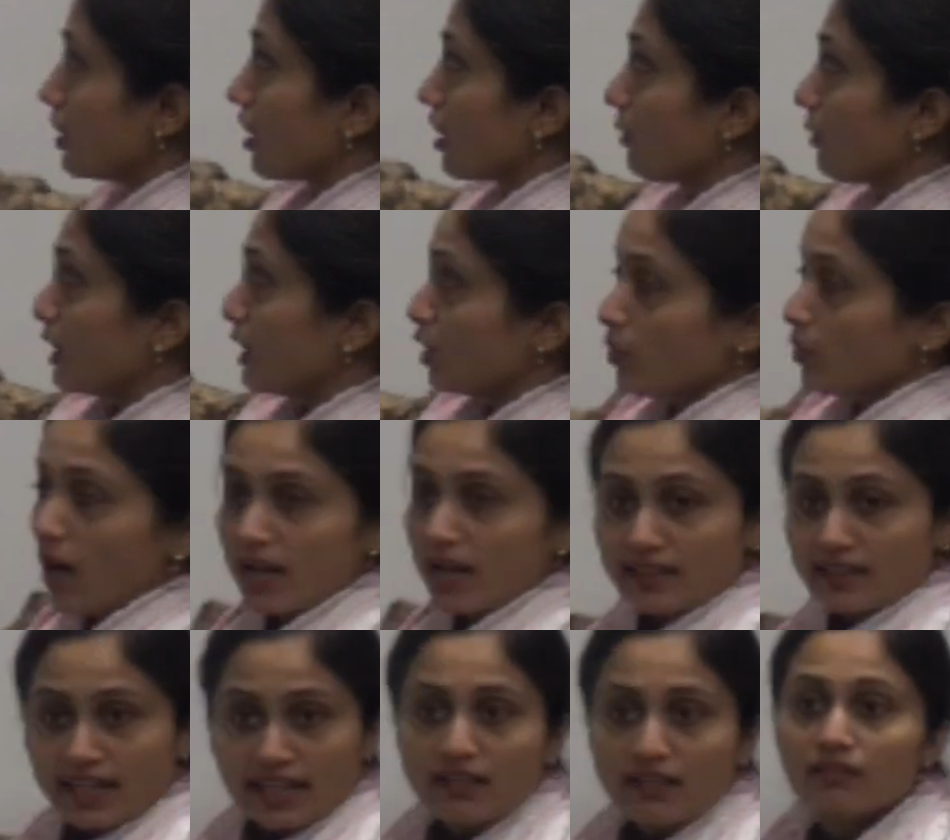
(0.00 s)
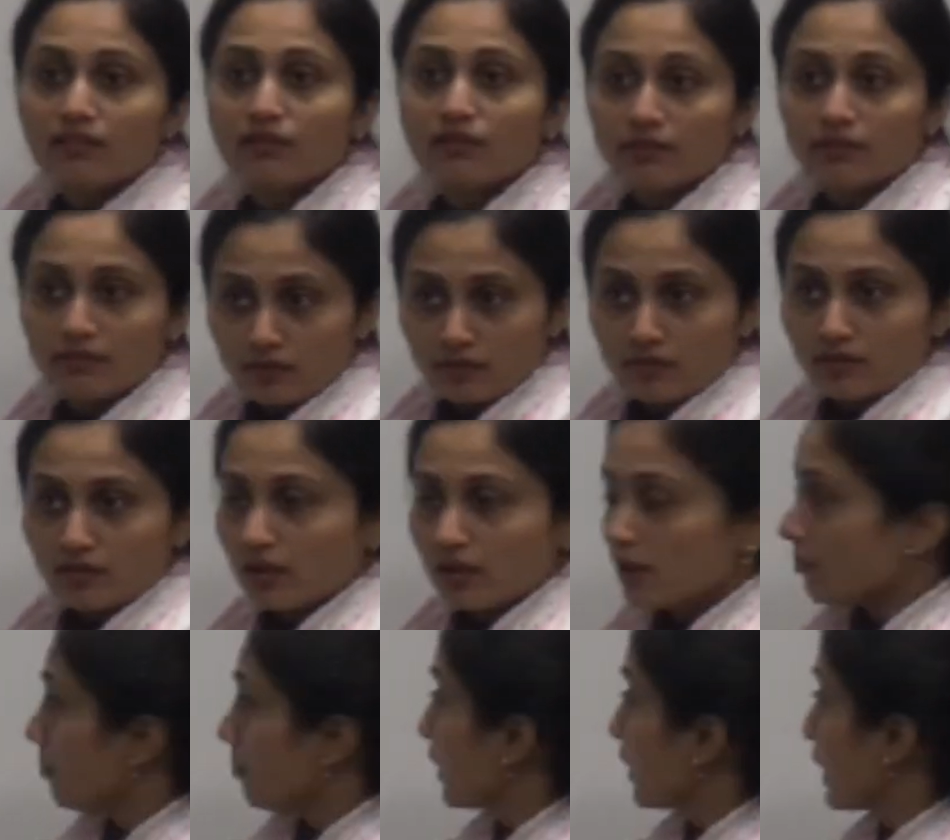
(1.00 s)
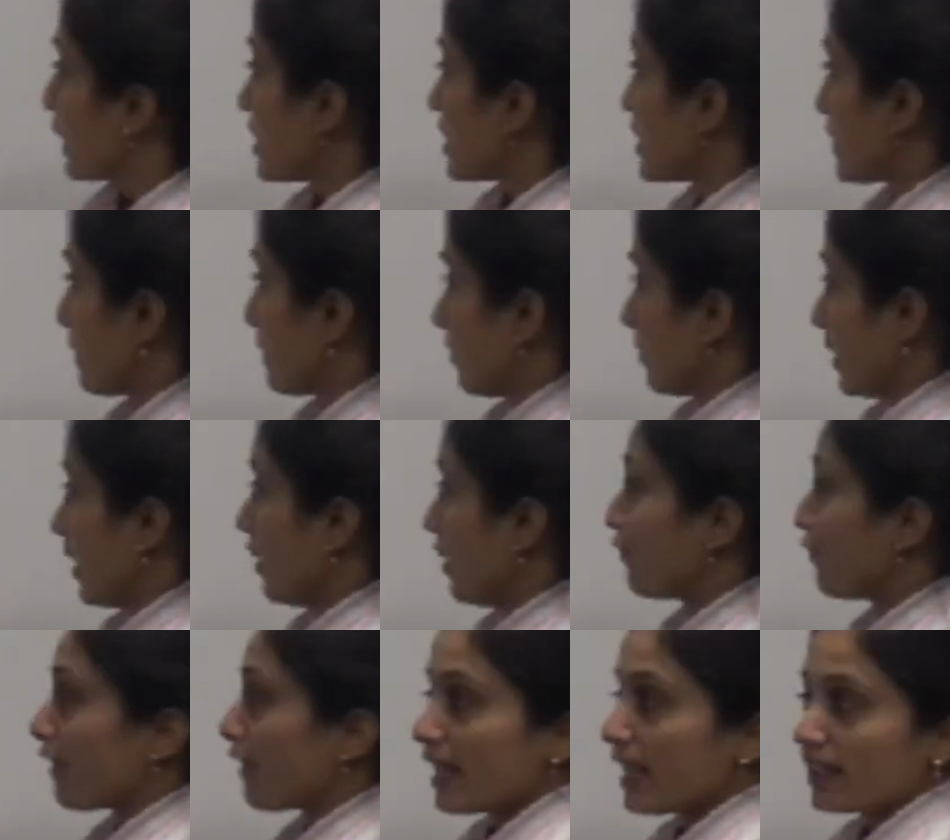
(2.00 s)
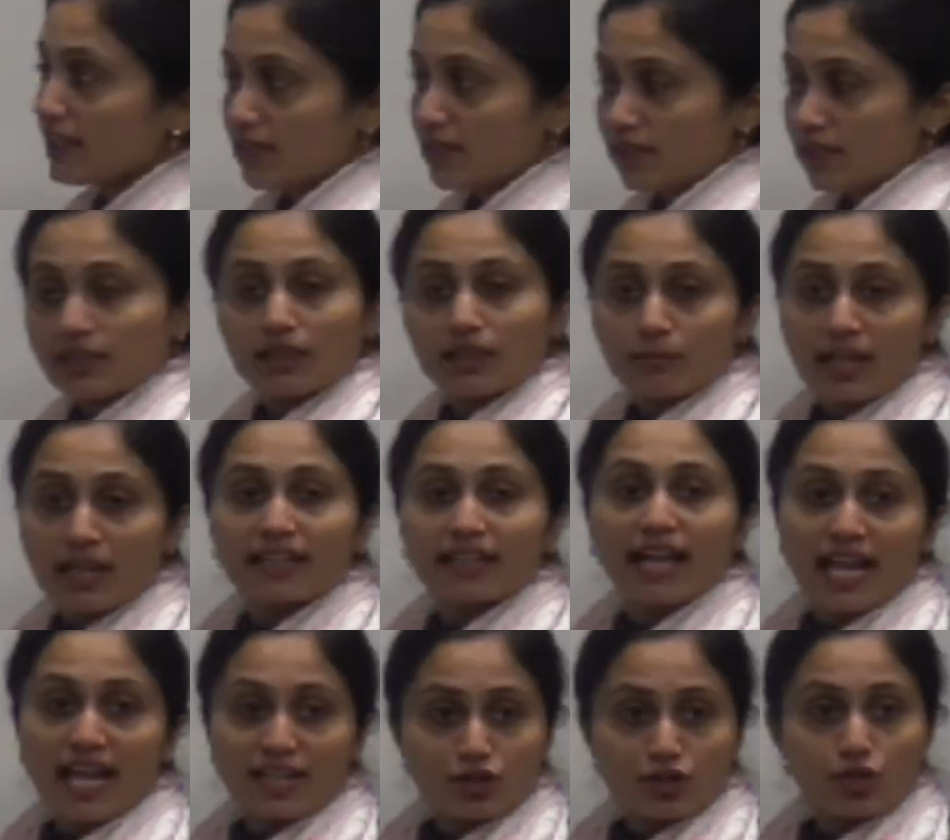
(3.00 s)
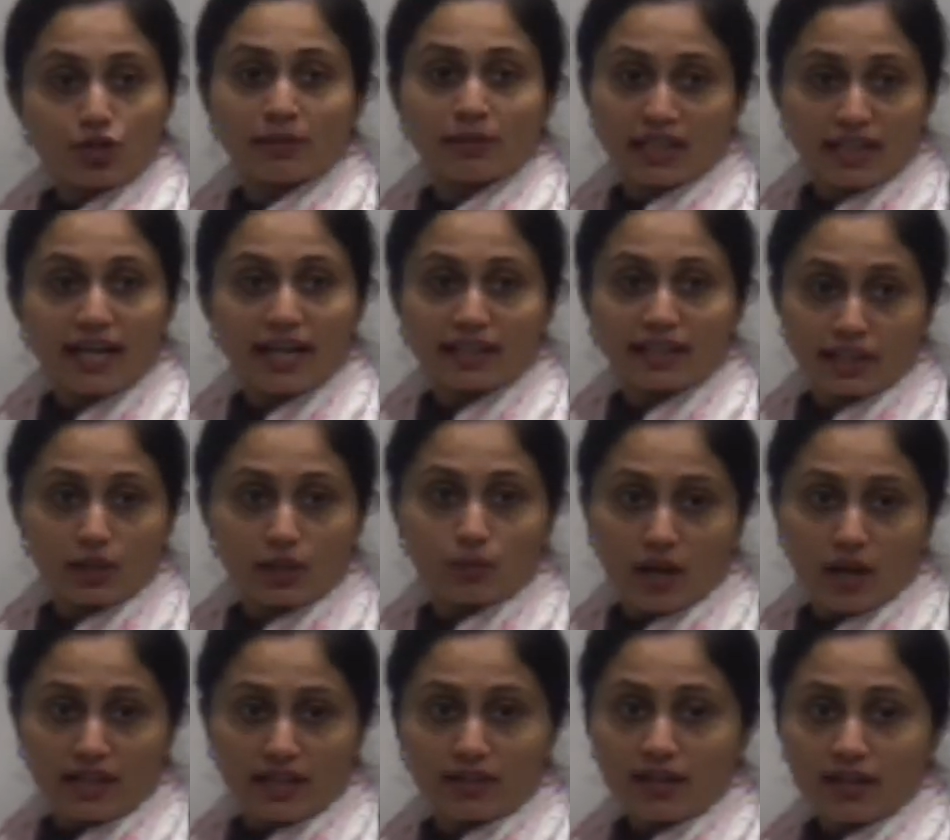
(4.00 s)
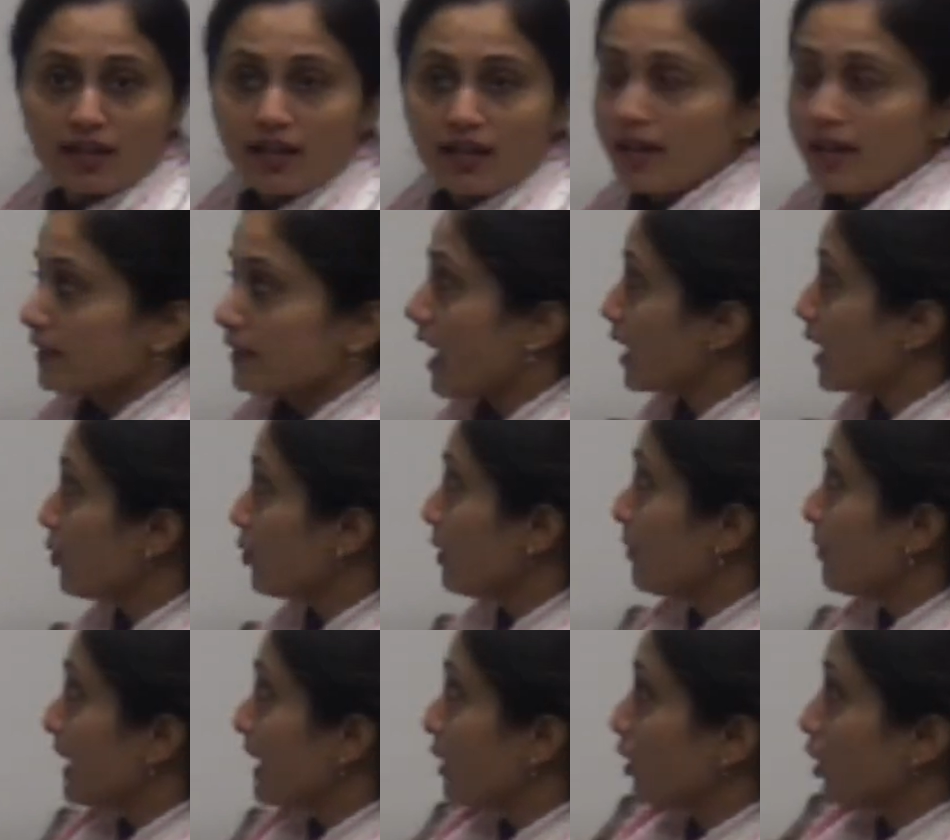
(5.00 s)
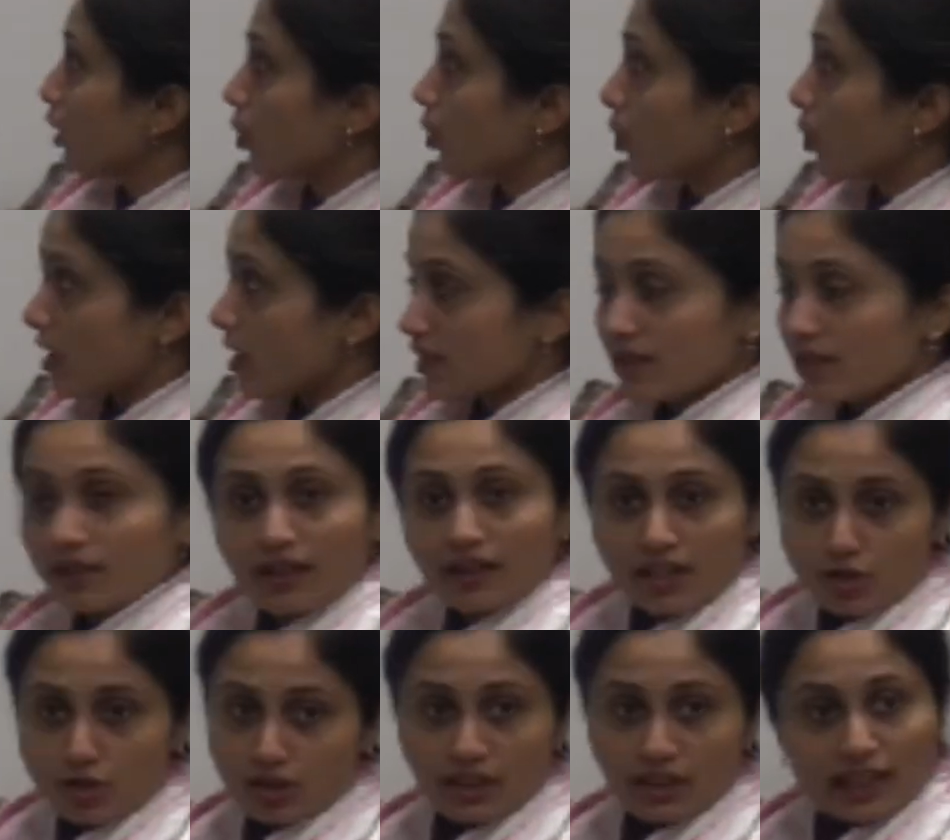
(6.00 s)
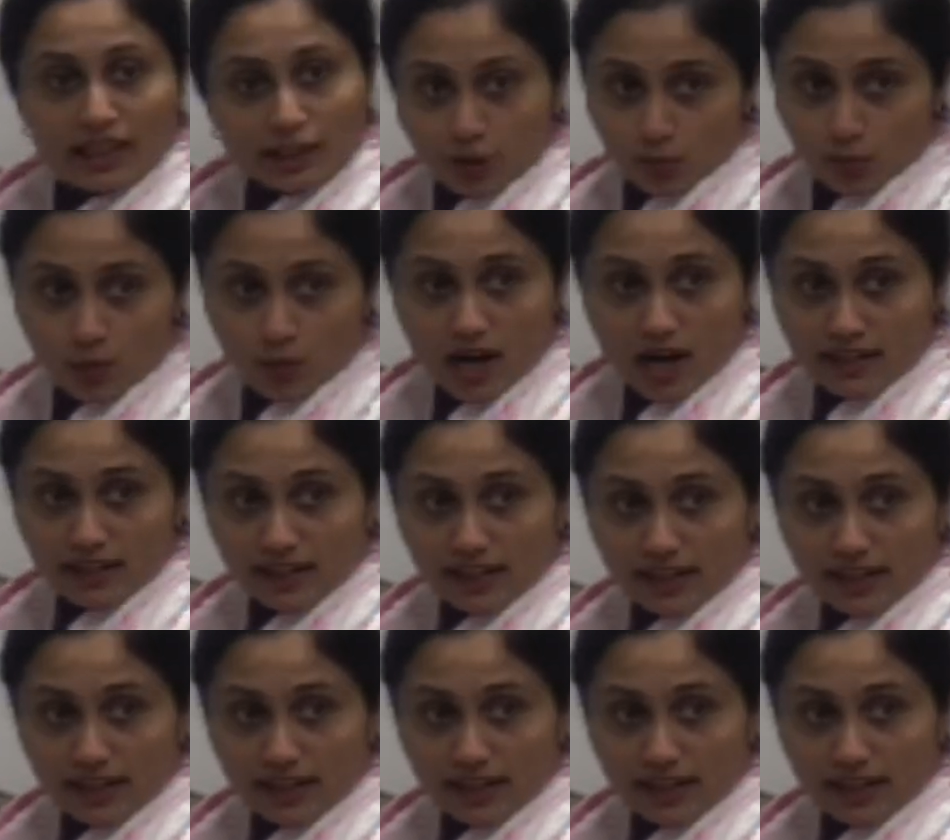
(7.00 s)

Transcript: into RT. Because if I consider my gas to be an ideal one, that will be equal to concentration into RT.